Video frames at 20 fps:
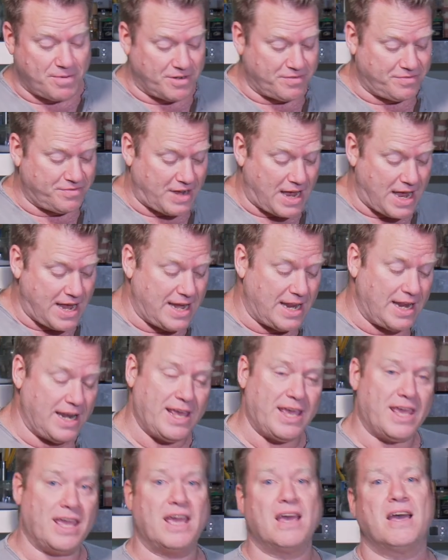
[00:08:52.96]
but
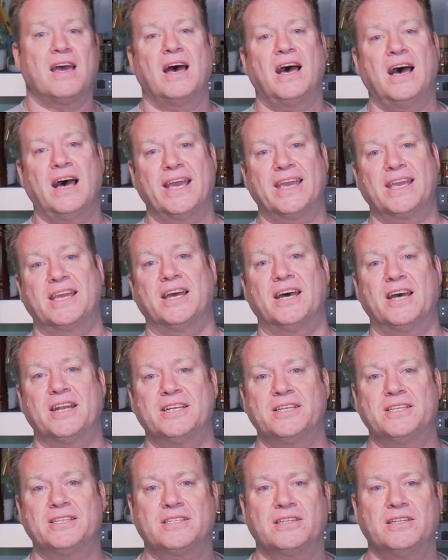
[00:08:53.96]
finally I got
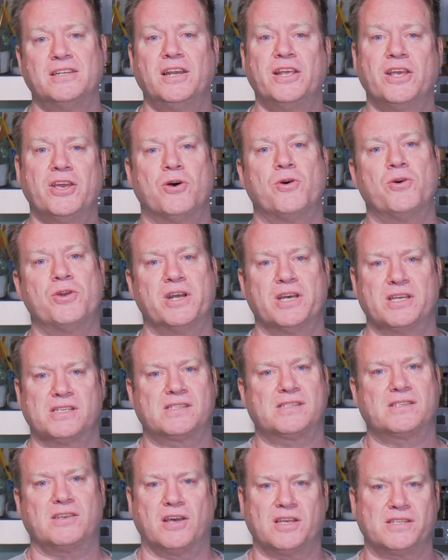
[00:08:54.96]
it. Lyoner
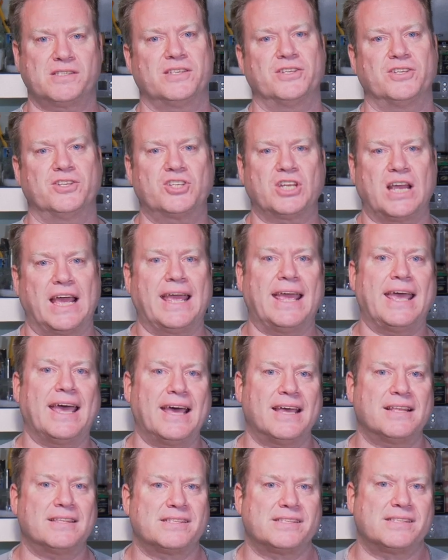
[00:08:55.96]
sausage. I
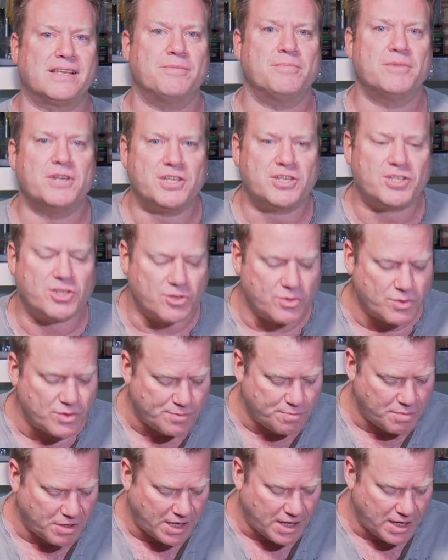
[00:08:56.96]
had some
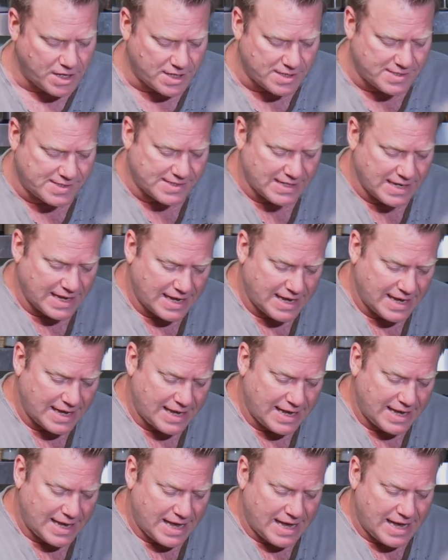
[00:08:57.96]
issues because
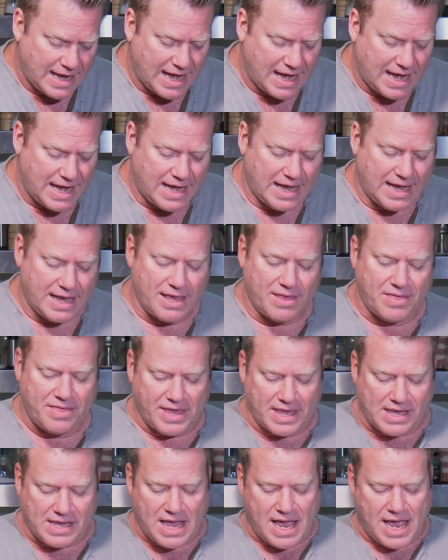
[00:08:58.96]
I think